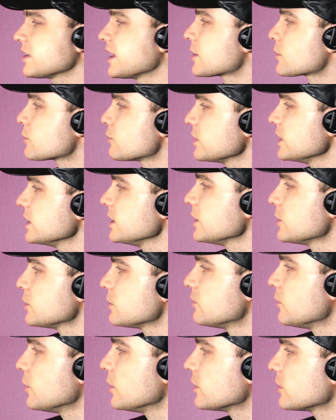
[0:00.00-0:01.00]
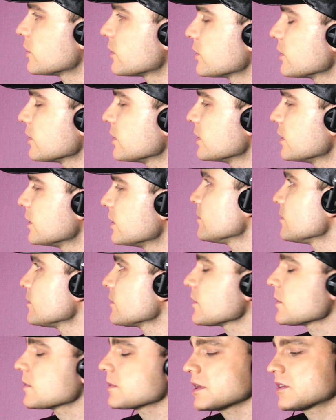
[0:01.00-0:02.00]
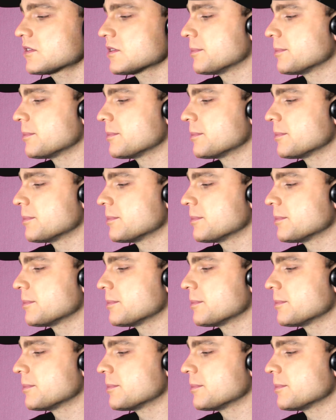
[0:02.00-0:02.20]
like really good voice. It's a